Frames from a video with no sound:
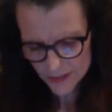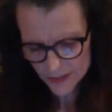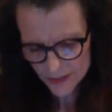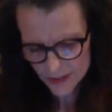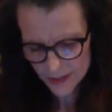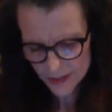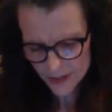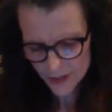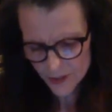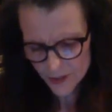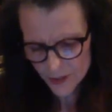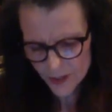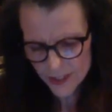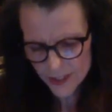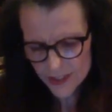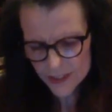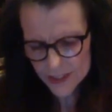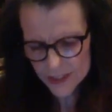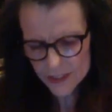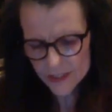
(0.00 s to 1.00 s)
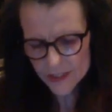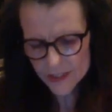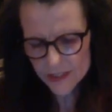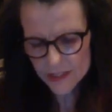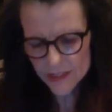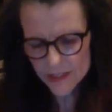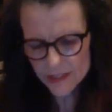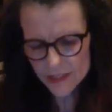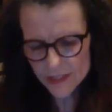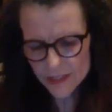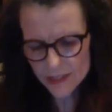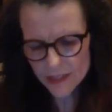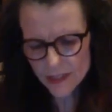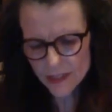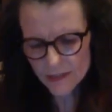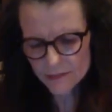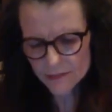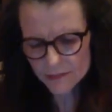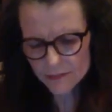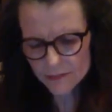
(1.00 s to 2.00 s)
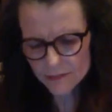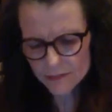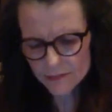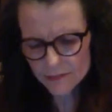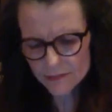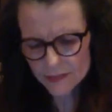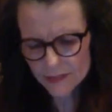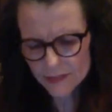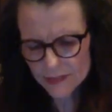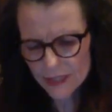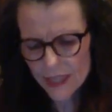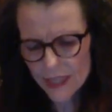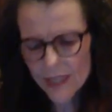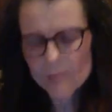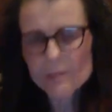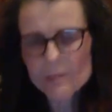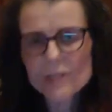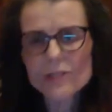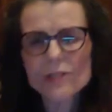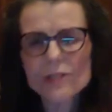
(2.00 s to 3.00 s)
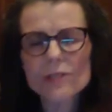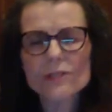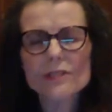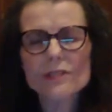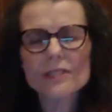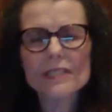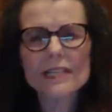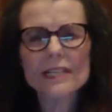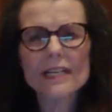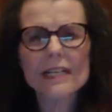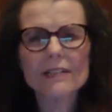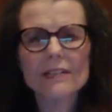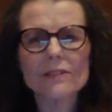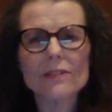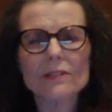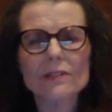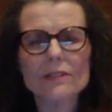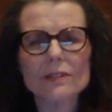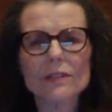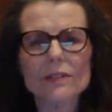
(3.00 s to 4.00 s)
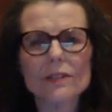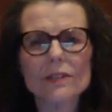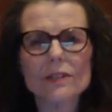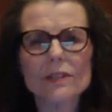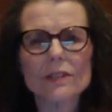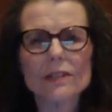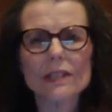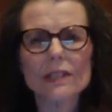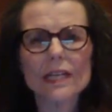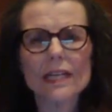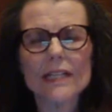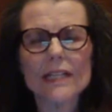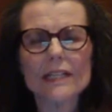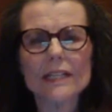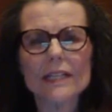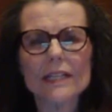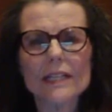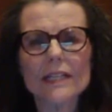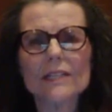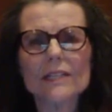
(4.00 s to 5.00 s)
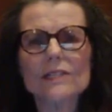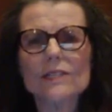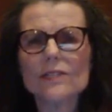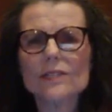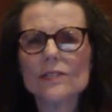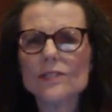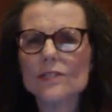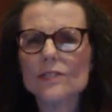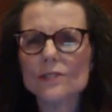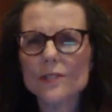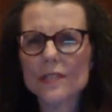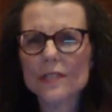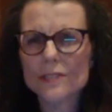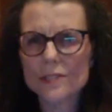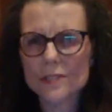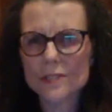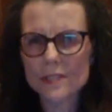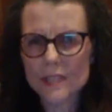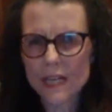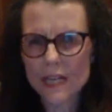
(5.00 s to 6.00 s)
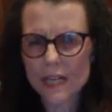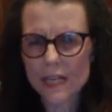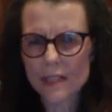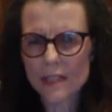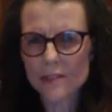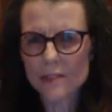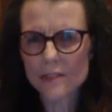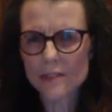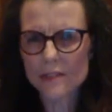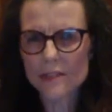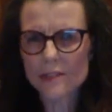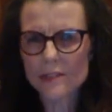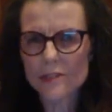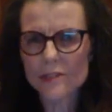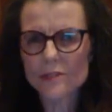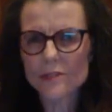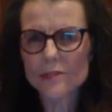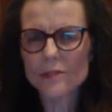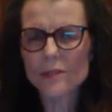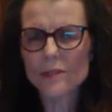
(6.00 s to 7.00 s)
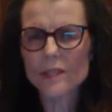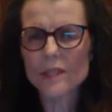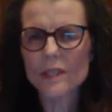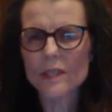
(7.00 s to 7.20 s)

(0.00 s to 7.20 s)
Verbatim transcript: in a crisis, um, time slows down, and and it stretches out into